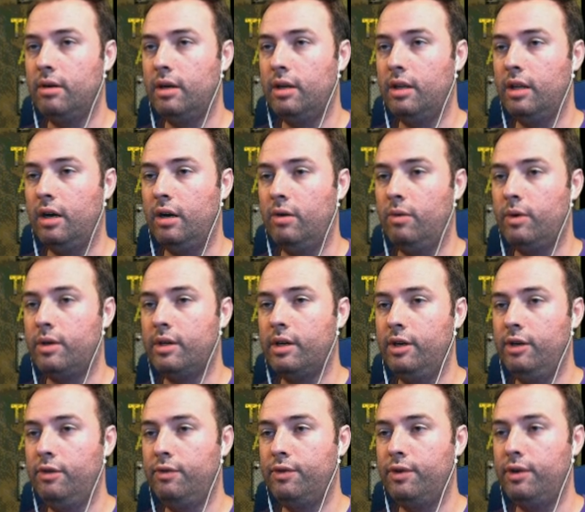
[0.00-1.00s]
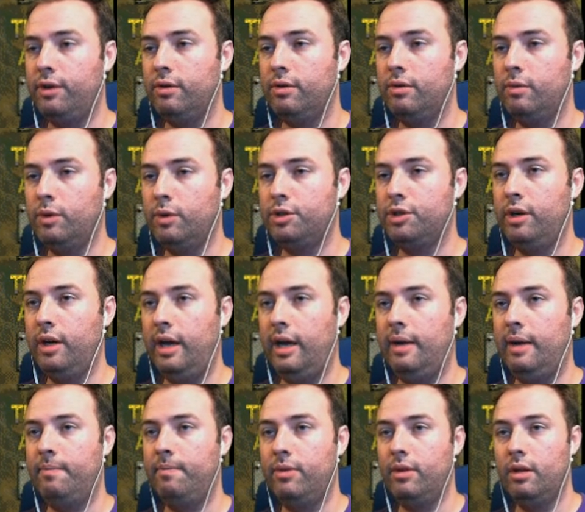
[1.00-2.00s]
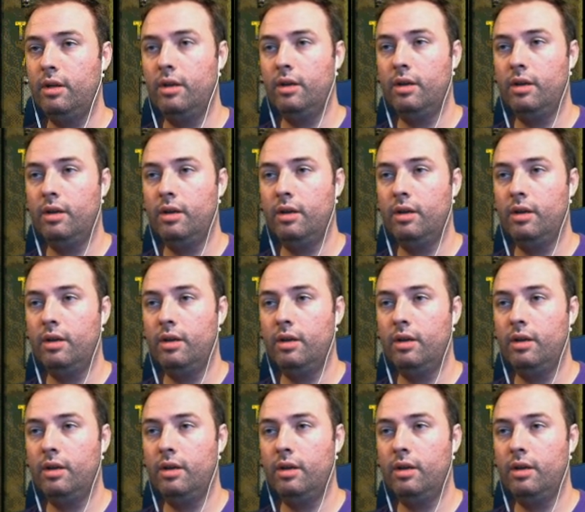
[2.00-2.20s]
Hello. What can I do for you? What's your name?